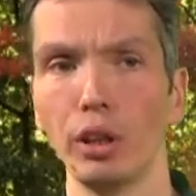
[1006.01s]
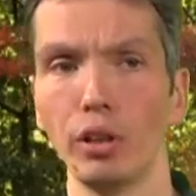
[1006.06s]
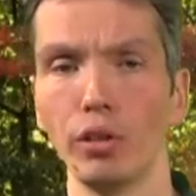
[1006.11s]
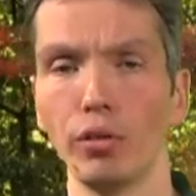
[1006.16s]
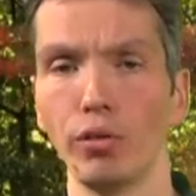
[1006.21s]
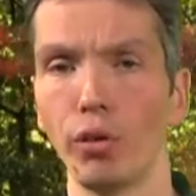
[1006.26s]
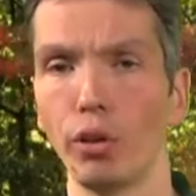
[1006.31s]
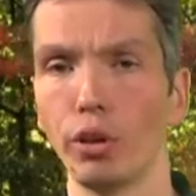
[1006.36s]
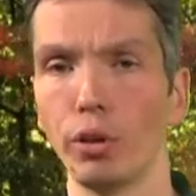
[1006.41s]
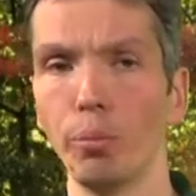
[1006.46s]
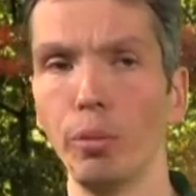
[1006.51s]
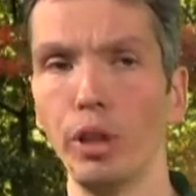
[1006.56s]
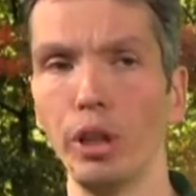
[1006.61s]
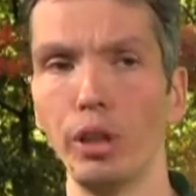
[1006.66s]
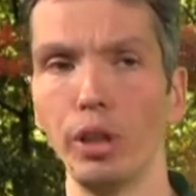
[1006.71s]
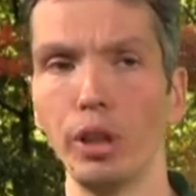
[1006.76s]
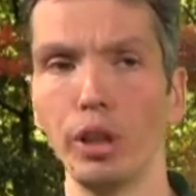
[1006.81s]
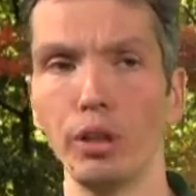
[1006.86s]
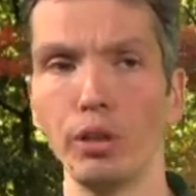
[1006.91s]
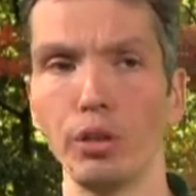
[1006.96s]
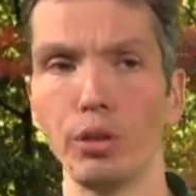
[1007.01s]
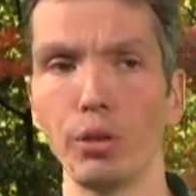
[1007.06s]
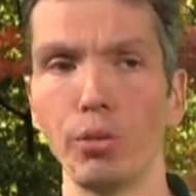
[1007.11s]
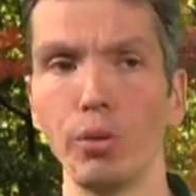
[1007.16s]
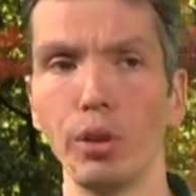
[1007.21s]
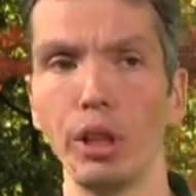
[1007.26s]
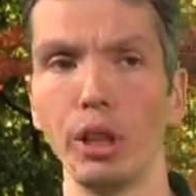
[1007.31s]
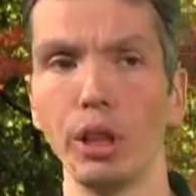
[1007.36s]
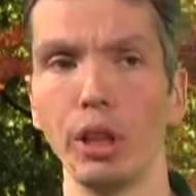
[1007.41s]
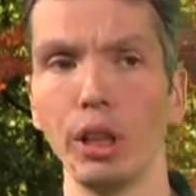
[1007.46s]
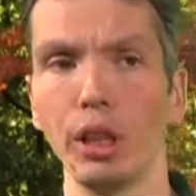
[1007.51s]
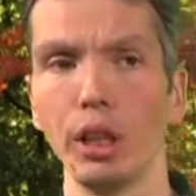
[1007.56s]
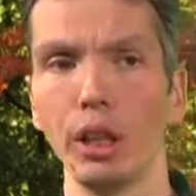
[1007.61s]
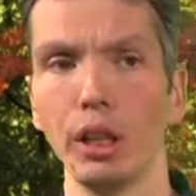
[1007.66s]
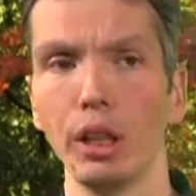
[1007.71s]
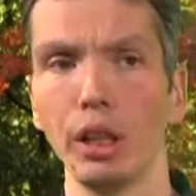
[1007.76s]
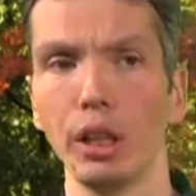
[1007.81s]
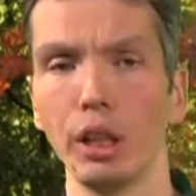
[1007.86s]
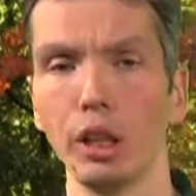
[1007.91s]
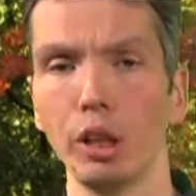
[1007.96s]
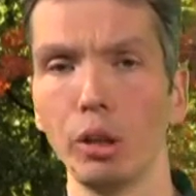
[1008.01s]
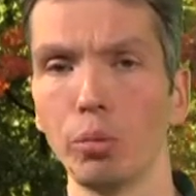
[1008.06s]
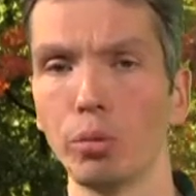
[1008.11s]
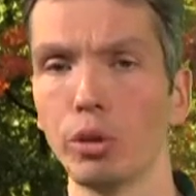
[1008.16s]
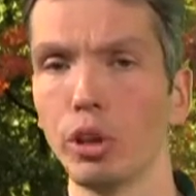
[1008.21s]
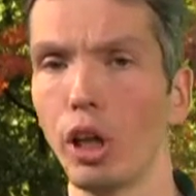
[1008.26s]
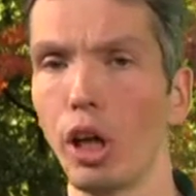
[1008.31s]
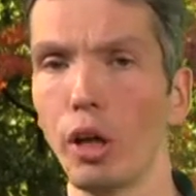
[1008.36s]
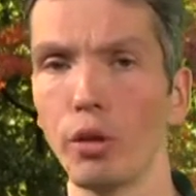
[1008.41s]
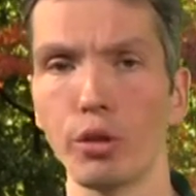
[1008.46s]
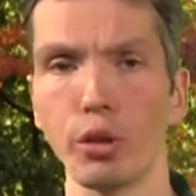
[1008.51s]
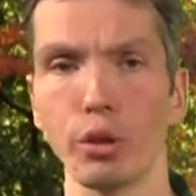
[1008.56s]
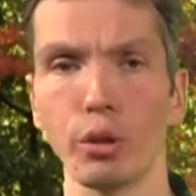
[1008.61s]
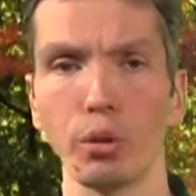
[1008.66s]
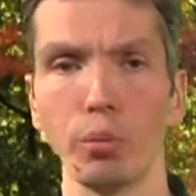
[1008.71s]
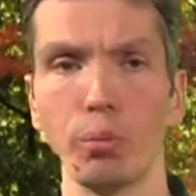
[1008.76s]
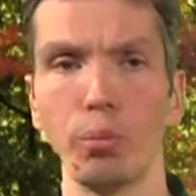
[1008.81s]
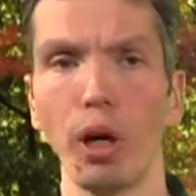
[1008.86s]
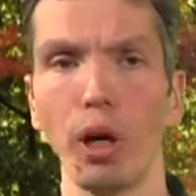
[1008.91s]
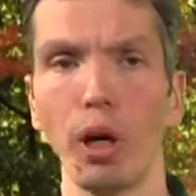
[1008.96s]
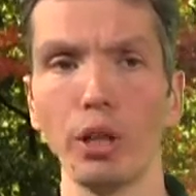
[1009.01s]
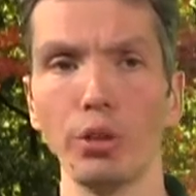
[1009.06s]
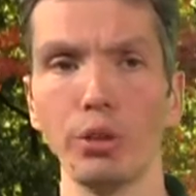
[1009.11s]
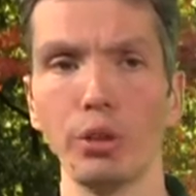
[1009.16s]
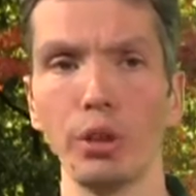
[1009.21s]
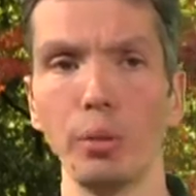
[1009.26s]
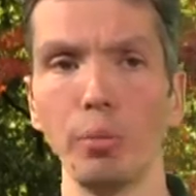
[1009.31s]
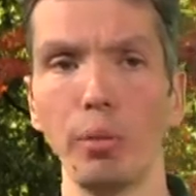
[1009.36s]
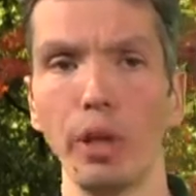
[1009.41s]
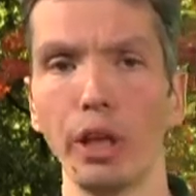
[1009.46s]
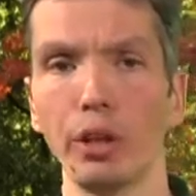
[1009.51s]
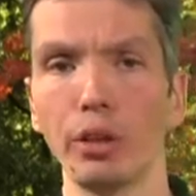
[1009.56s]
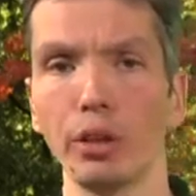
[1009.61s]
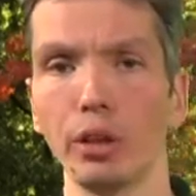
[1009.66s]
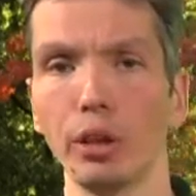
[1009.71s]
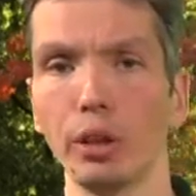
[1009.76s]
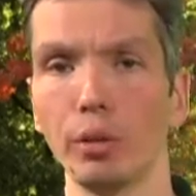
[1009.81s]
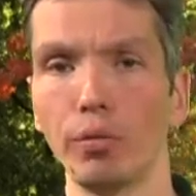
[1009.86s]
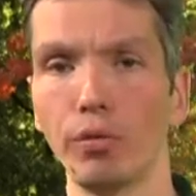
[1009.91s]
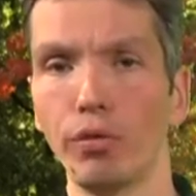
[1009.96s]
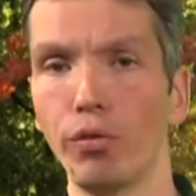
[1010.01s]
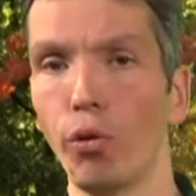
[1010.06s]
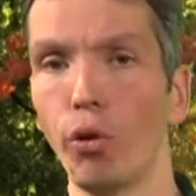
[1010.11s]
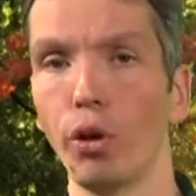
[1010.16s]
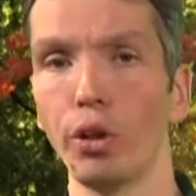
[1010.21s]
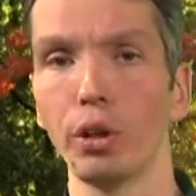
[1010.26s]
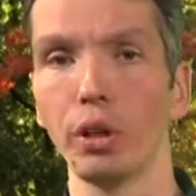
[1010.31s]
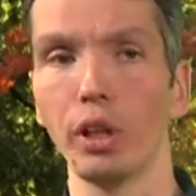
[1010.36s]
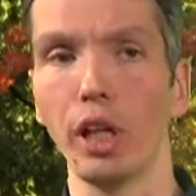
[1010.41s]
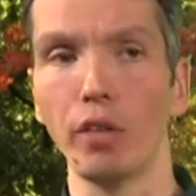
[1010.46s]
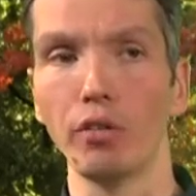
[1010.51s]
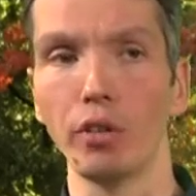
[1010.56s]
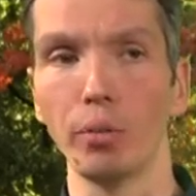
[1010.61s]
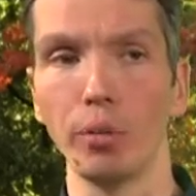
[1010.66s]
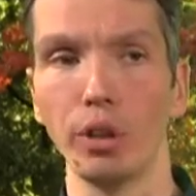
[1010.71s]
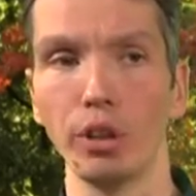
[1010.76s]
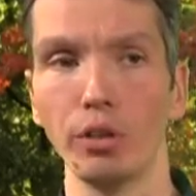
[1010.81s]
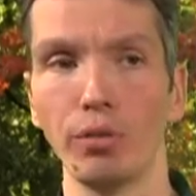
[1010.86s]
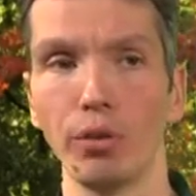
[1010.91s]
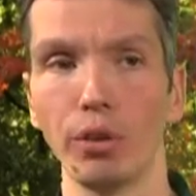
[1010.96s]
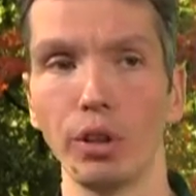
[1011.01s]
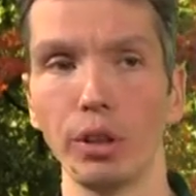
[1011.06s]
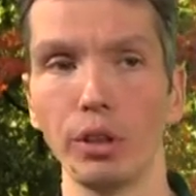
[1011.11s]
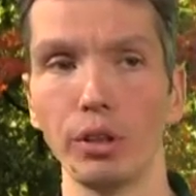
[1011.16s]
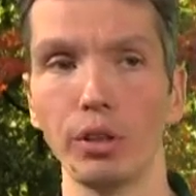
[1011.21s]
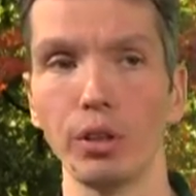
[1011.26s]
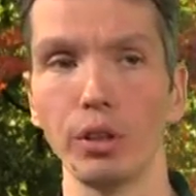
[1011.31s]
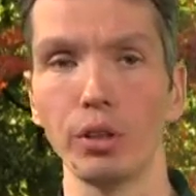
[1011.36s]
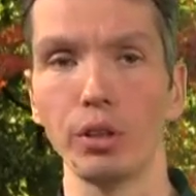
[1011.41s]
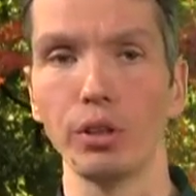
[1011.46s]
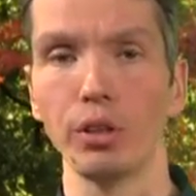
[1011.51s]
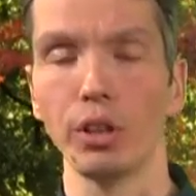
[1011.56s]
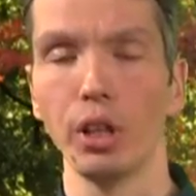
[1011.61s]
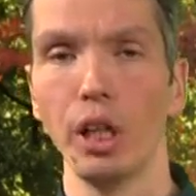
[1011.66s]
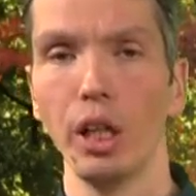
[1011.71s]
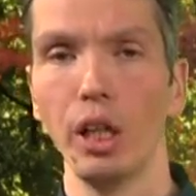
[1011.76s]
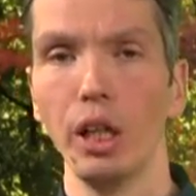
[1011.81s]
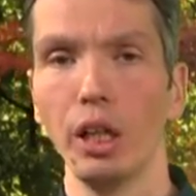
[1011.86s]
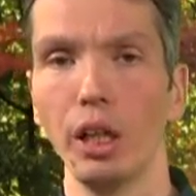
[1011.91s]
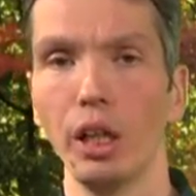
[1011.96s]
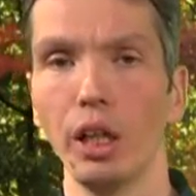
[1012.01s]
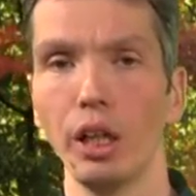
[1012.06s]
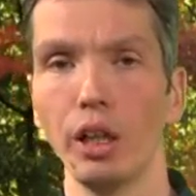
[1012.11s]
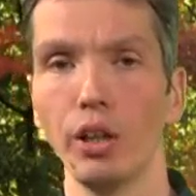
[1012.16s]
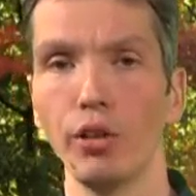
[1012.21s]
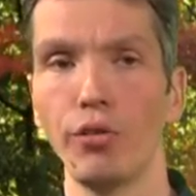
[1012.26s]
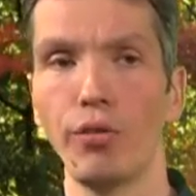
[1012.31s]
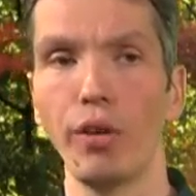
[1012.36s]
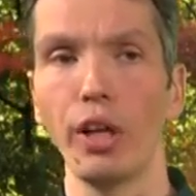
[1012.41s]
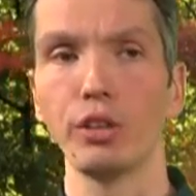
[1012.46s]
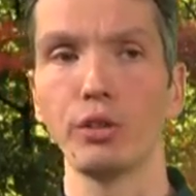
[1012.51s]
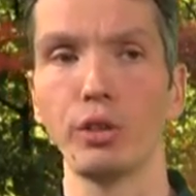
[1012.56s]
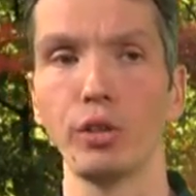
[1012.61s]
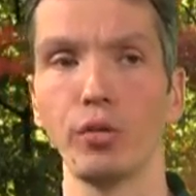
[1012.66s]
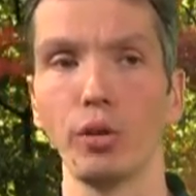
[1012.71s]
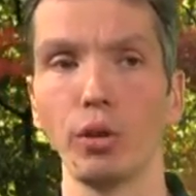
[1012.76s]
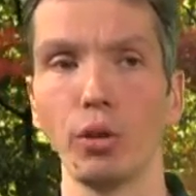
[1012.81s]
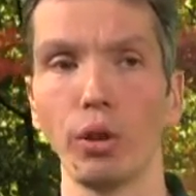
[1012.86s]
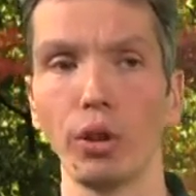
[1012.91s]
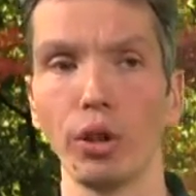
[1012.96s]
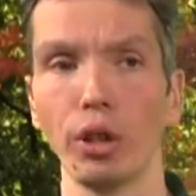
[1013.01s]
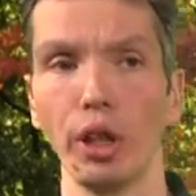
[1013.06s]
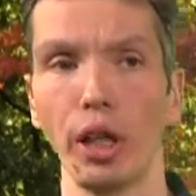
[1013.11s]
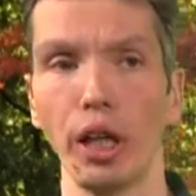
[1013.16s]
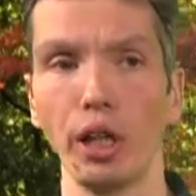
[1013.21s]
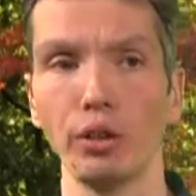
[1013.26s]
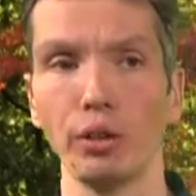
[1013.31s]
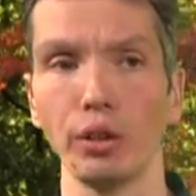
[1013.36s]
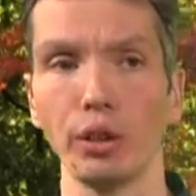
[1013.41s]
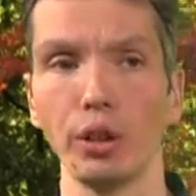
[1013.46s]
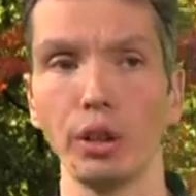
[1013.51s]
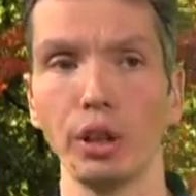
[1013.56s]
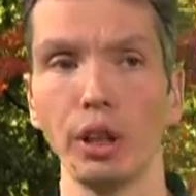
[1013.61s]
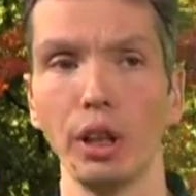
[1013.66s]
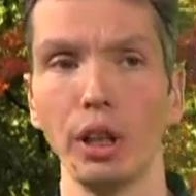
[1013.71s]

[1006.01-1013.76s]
for the media industry, a cultural policy maker for the government, for instance, a festival organizer.